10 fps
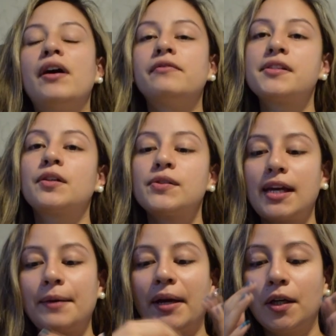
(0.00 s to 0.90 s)
every single
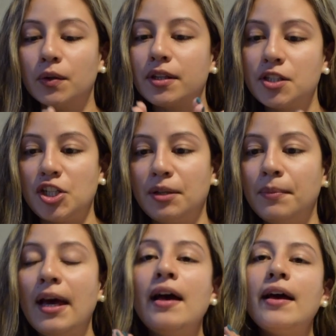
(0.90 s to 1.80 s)
time I go to the gym
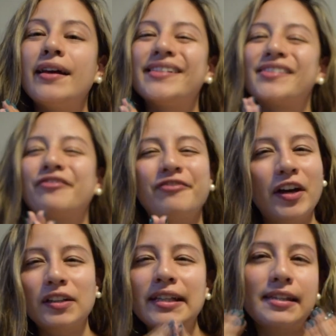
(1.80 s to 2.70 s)
is
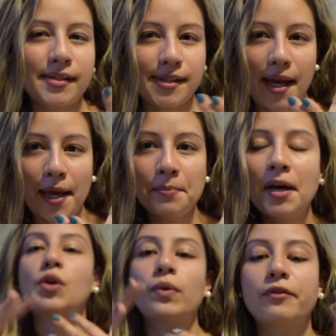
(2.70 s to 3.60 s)
fairly the same.
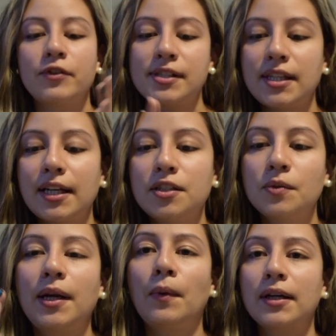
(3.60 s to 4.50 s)
The first thing I do
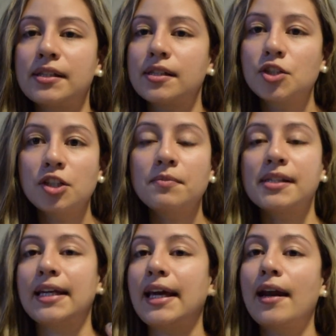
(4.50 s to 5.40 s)
when I walk into the gym is
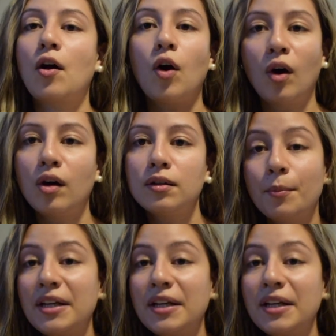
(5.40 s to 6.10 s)
I get all of